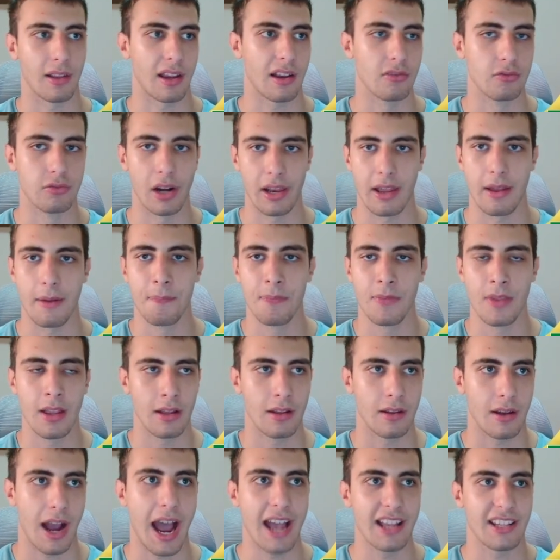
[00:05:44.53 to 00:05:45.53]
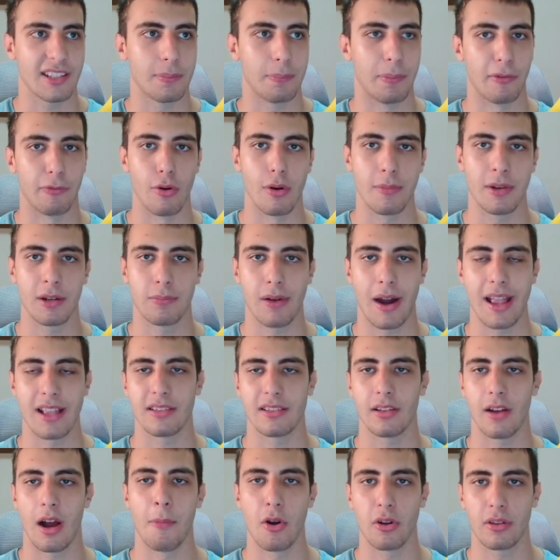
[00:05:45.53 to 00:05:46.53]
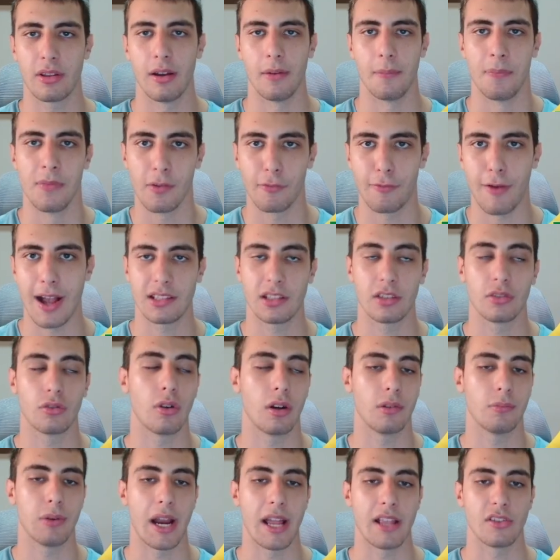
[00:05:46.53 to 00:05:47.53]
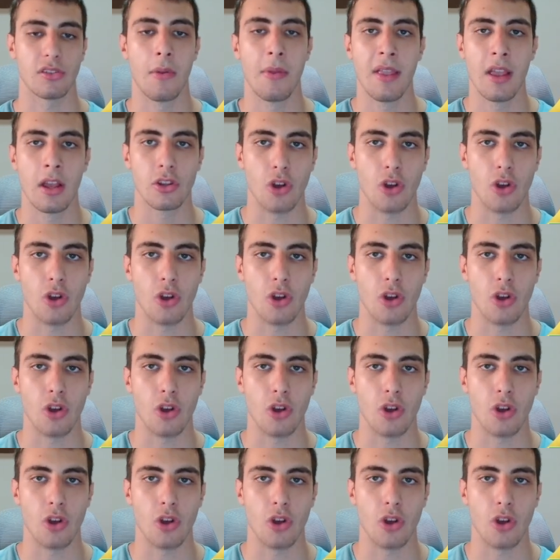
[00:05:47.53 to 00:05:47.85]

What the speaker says: really highest performing brands, among the fastest growing brands.